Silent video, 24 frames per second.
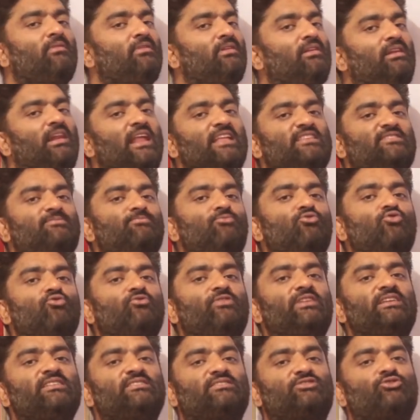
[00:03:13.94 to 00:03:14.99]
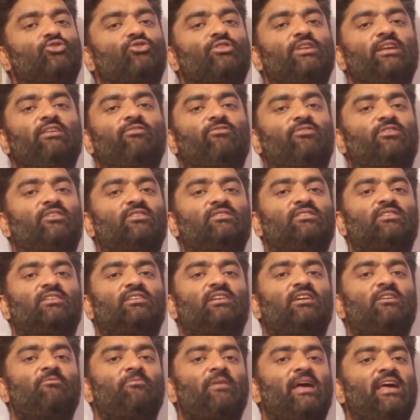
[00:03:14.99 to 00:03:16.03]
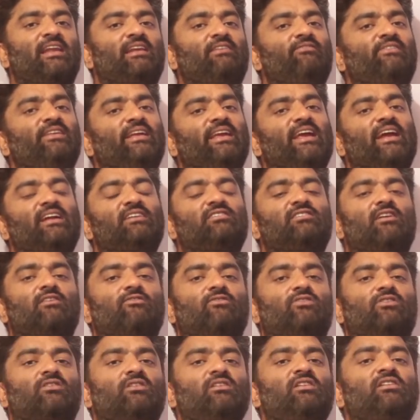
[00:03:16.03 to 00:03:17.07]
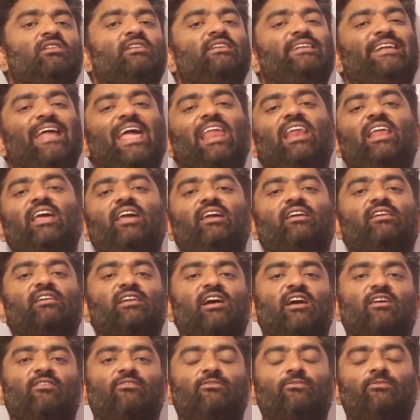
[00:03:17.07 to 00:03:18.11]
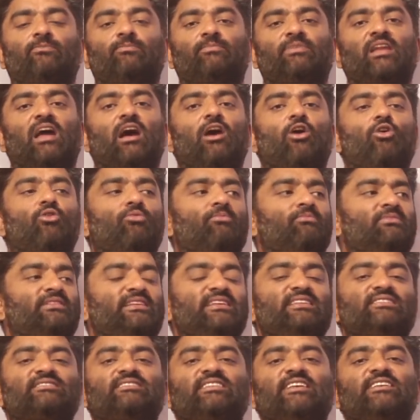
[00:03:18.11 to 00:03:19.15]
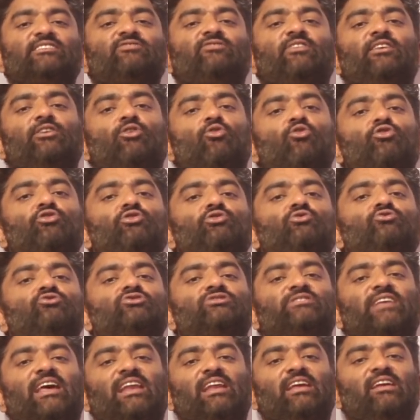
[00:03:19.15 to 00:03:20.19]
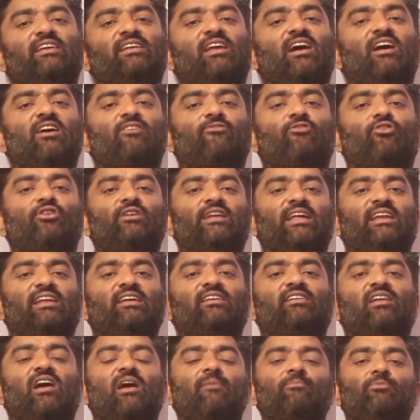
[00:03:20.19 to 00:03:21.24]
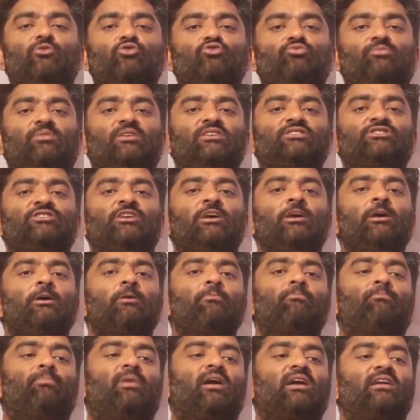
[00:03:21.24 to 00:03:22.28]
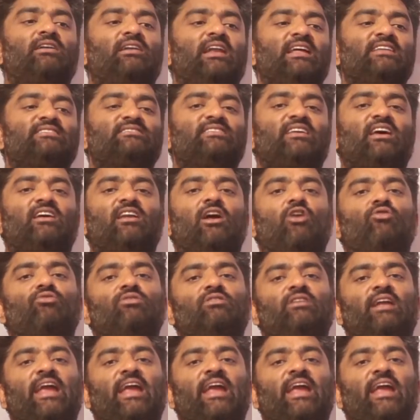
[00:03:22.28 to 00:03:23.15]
Let's move this story further up and we get the word telegraph. Now these days we don't use telegraph or telegram too much, but let's say around